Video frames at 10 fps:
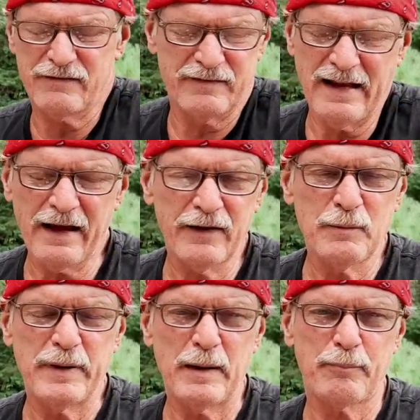not going to
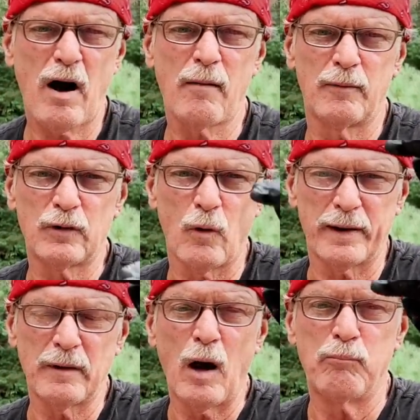be a problem
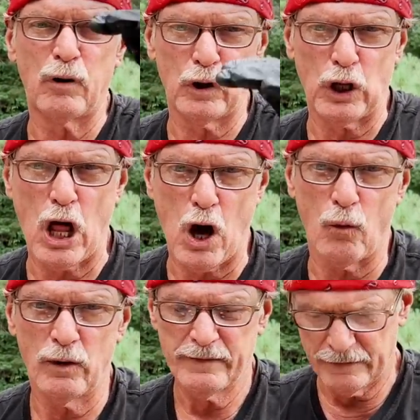going below.